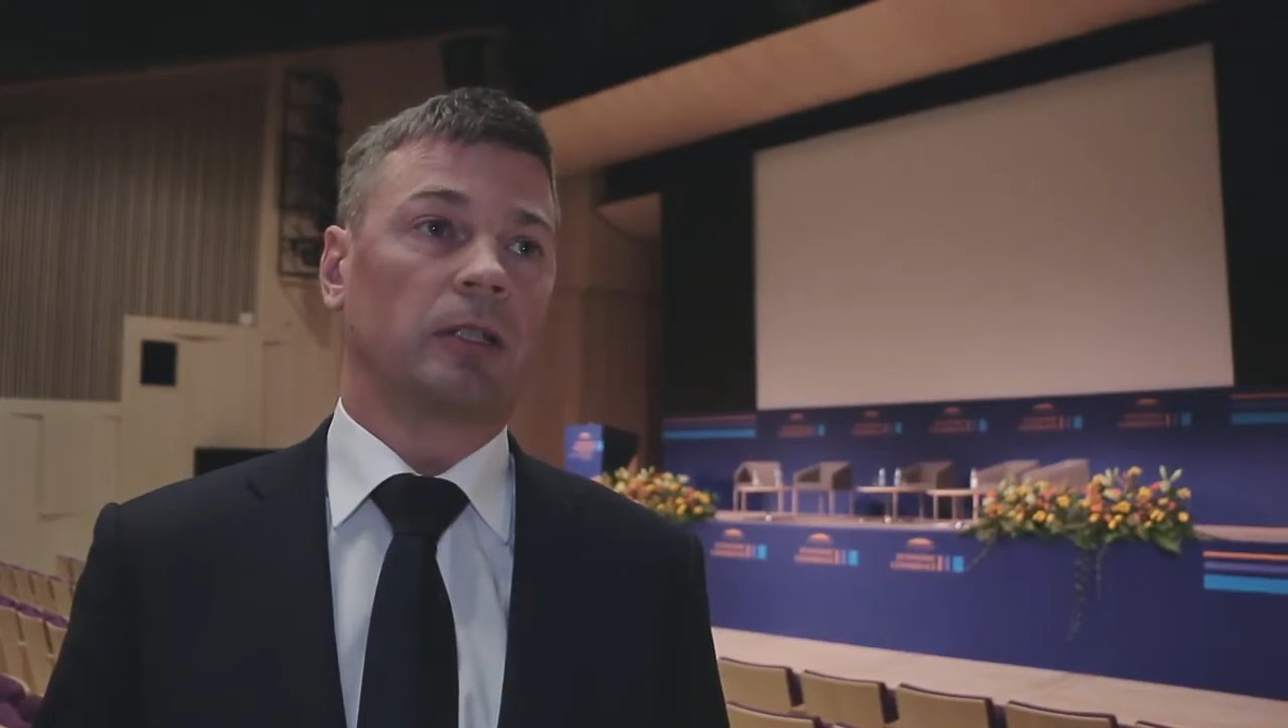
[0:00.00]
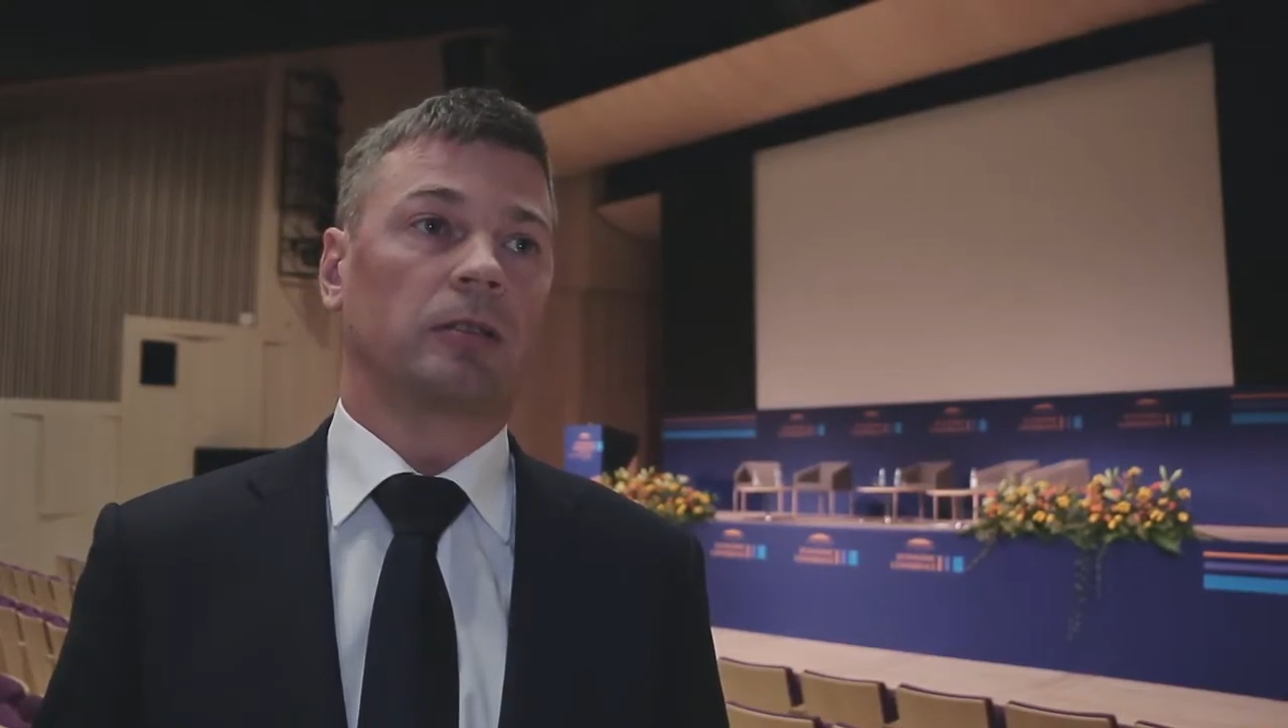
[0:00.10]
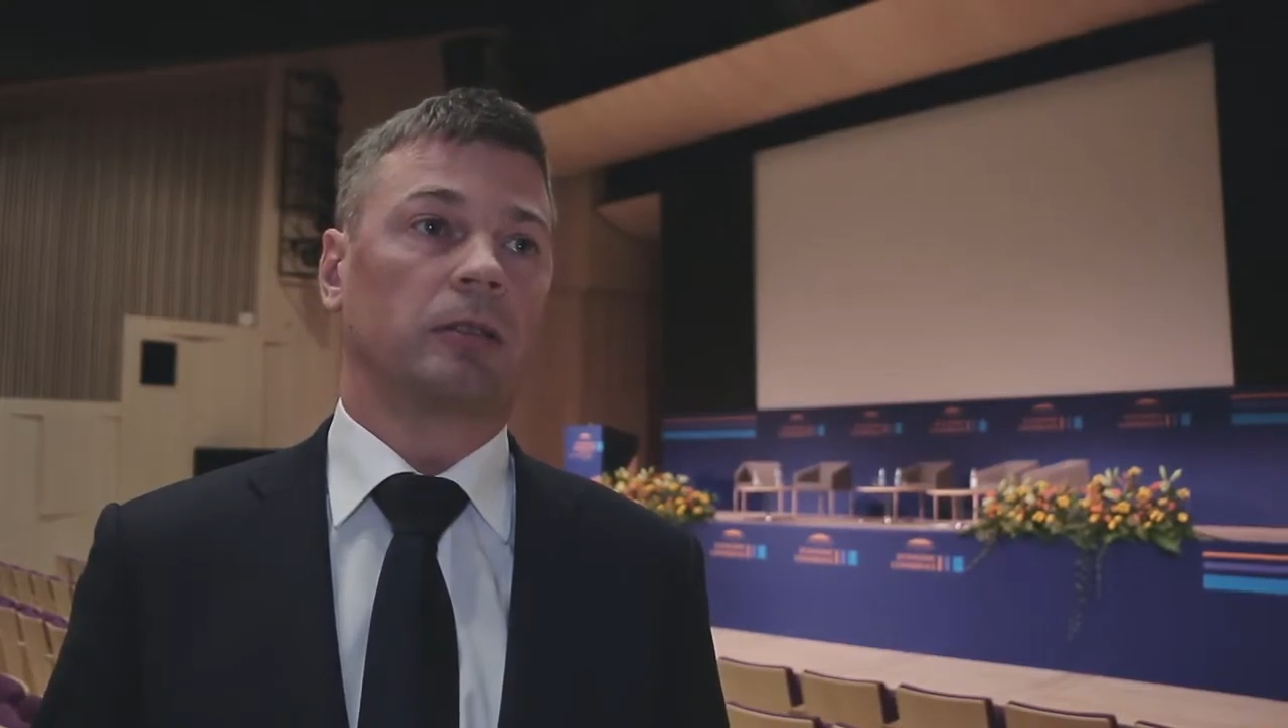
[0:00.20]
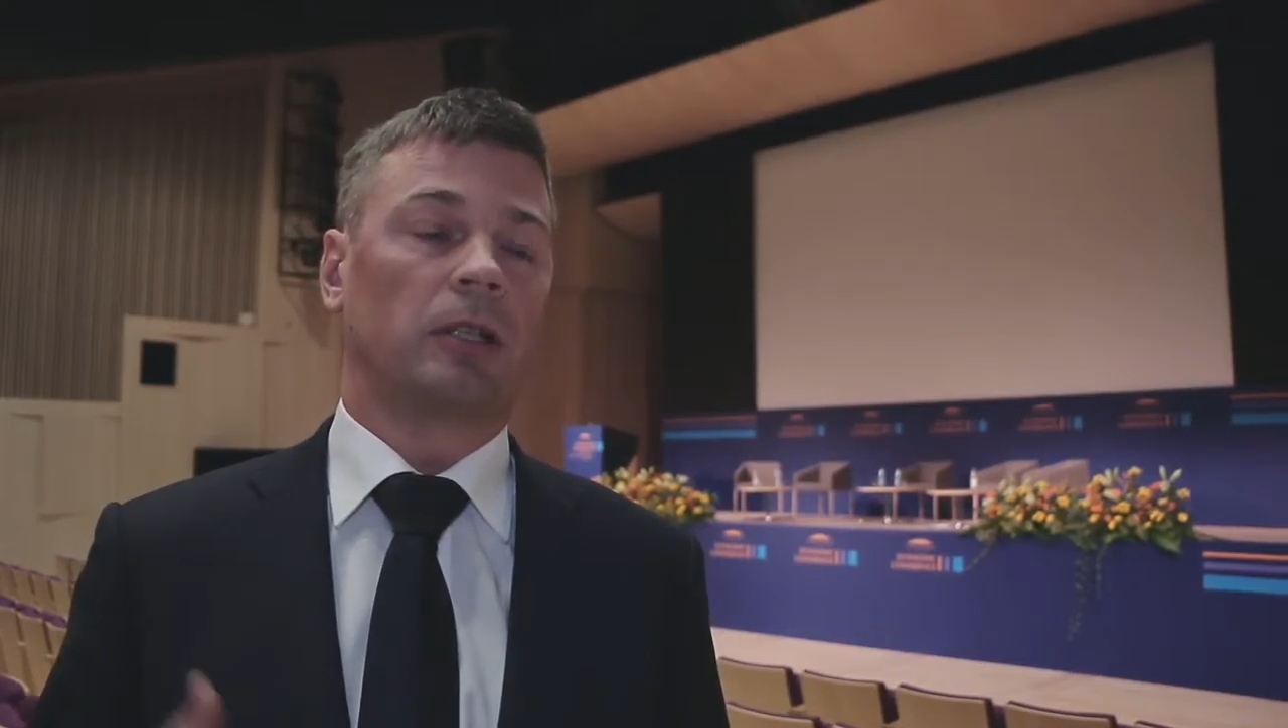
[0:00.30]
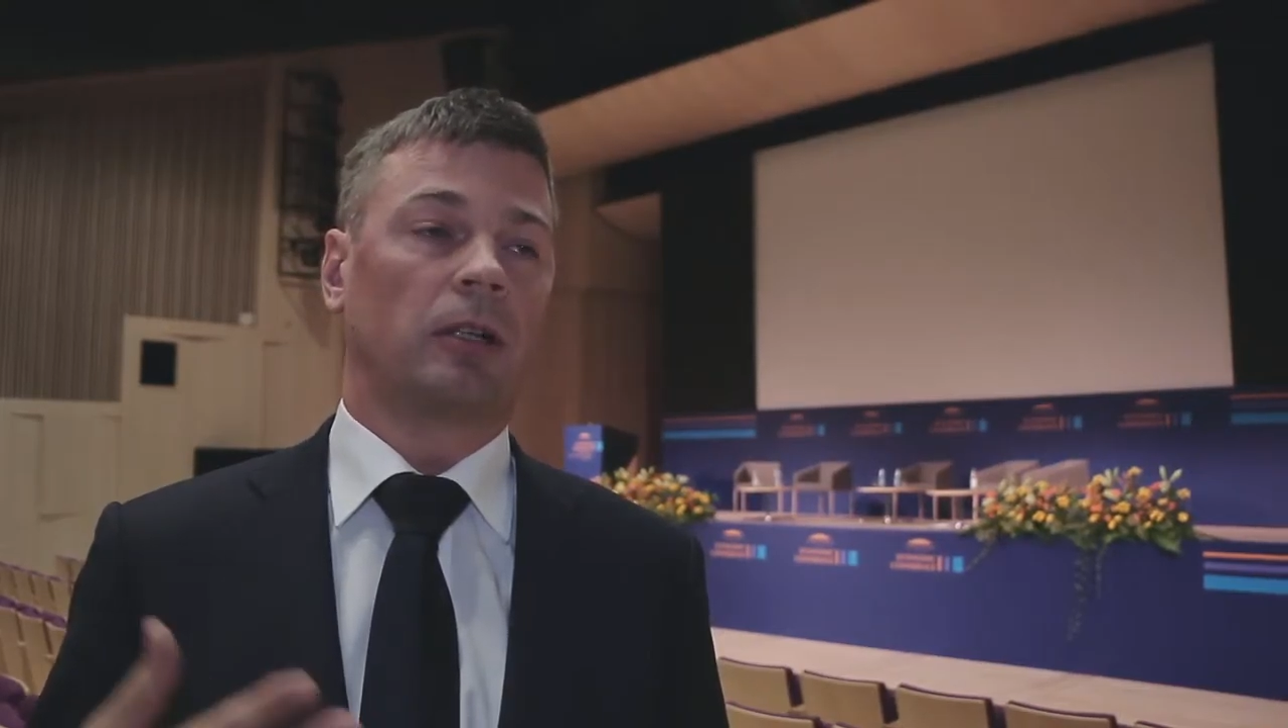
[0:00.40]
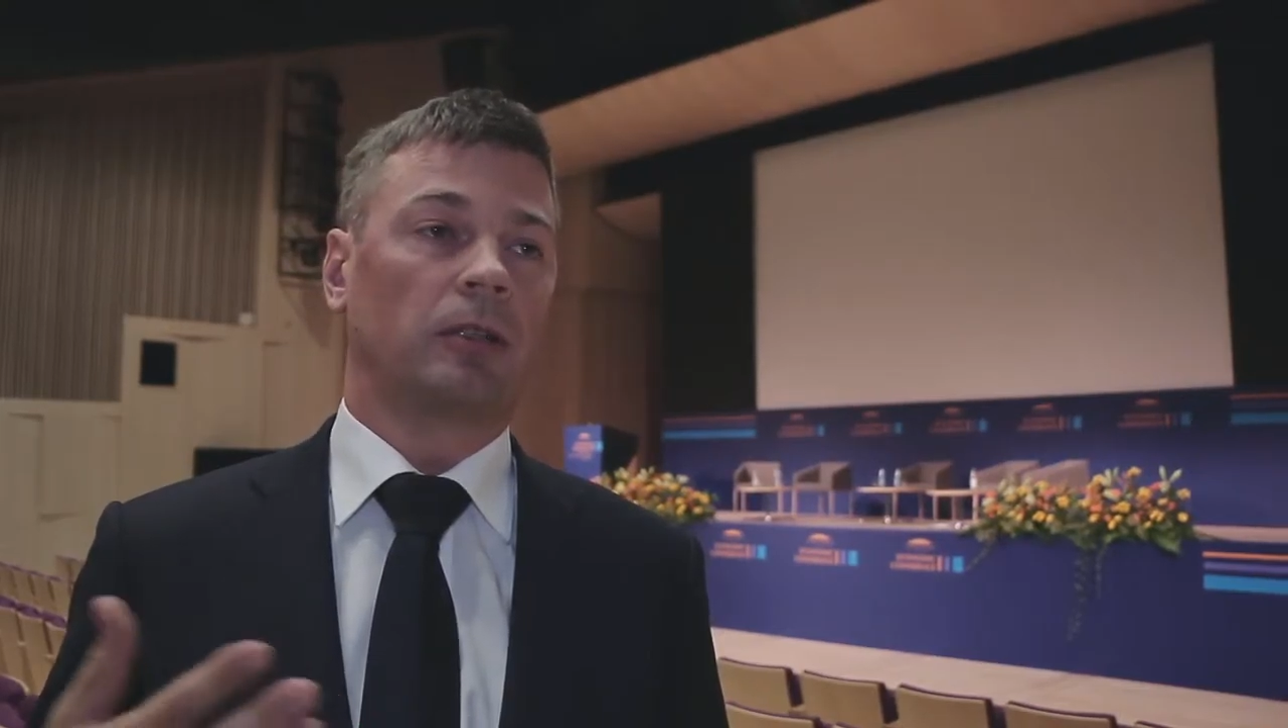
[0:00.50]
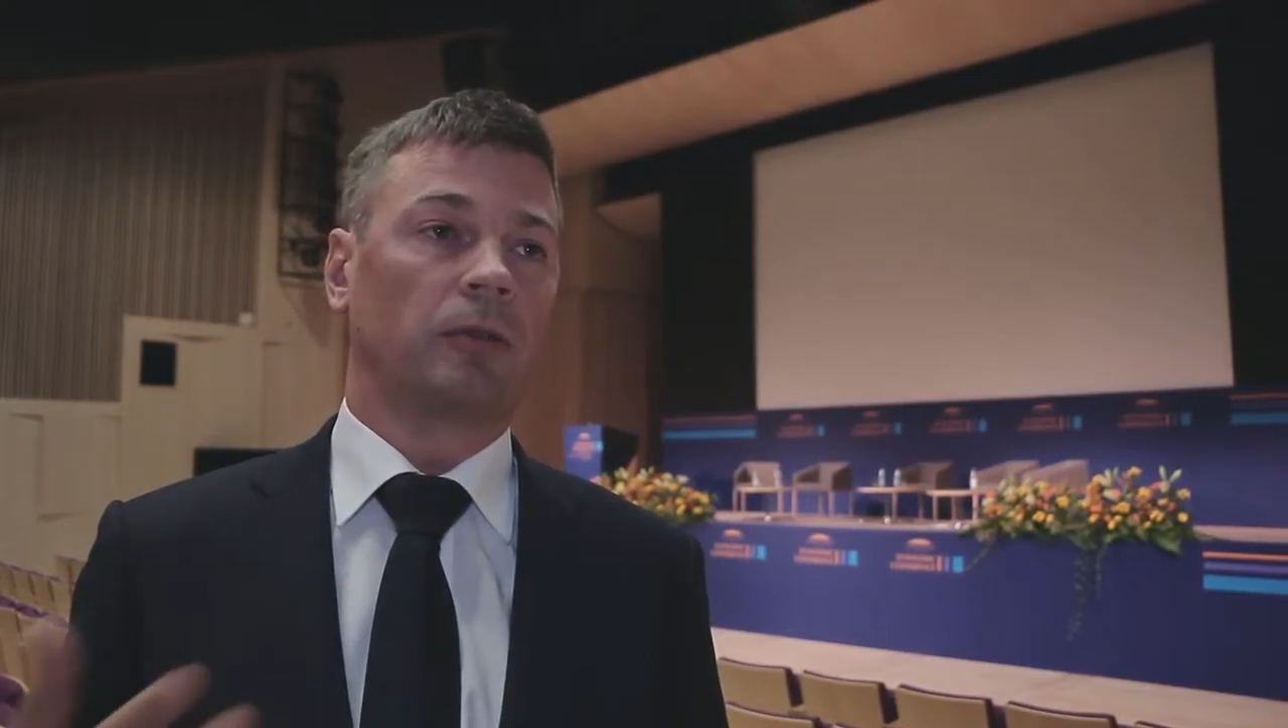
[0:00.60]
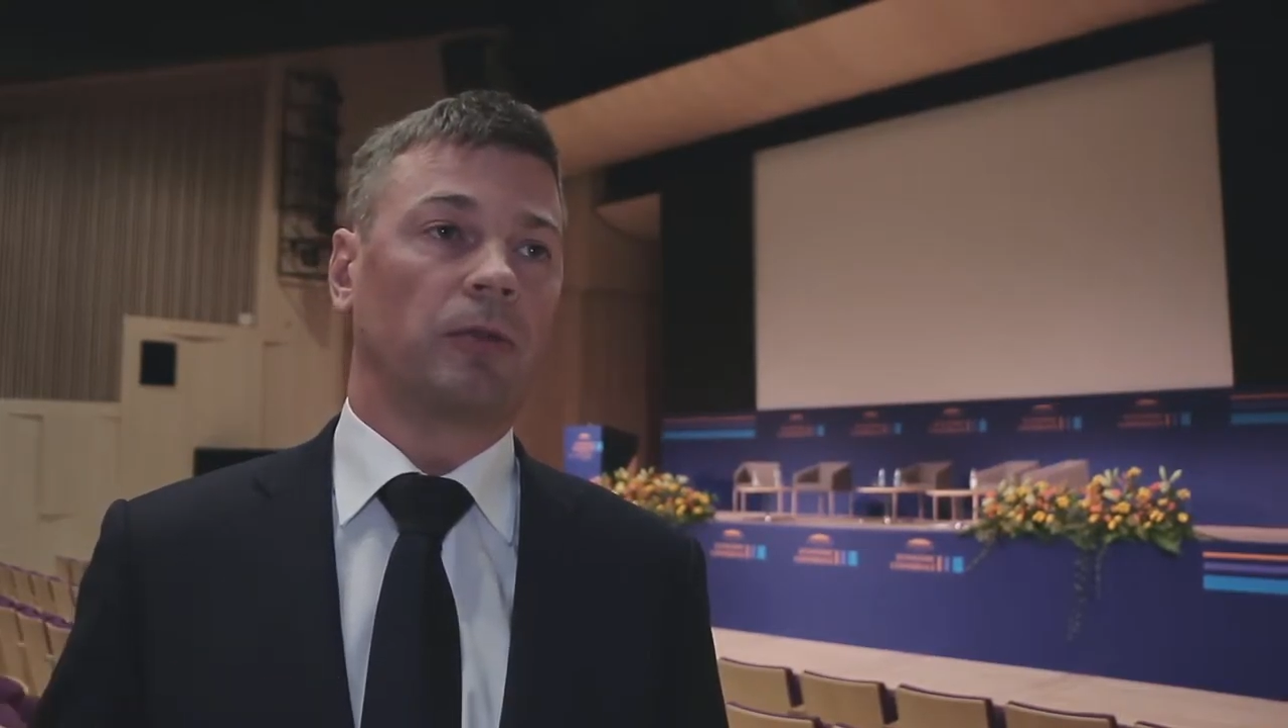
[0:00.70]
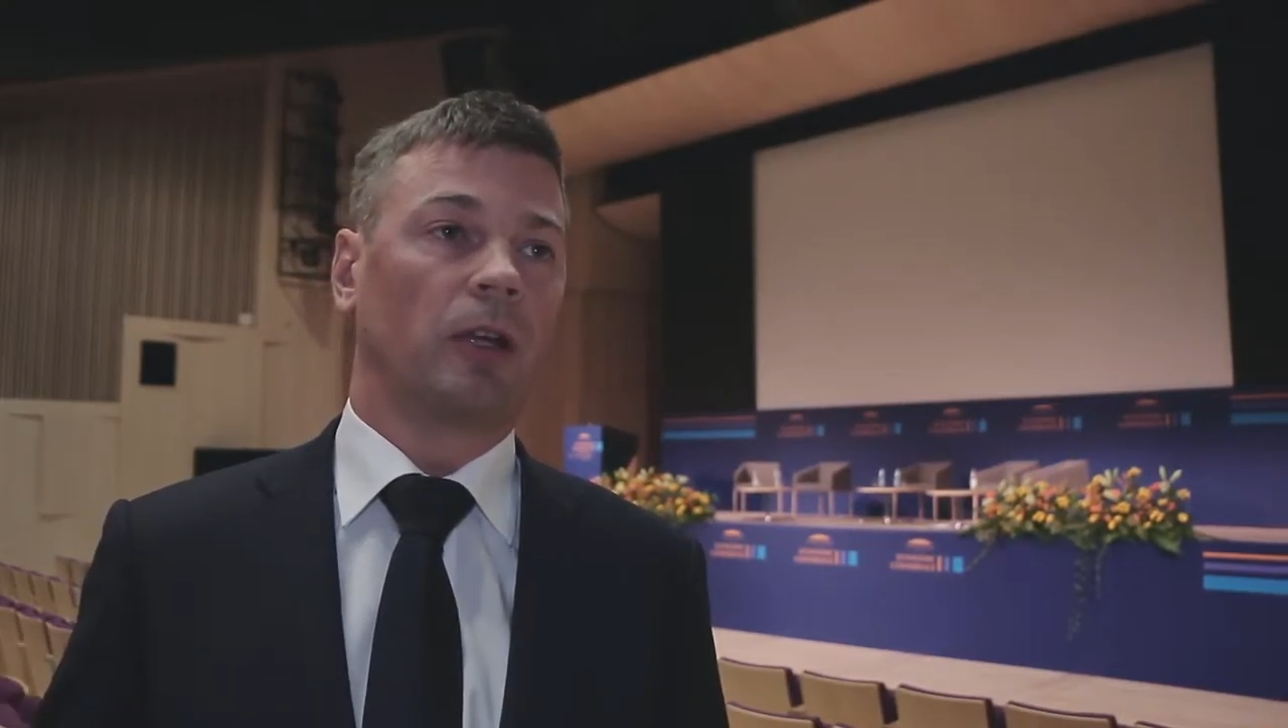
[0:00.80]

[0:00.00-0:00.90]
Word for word: as a result of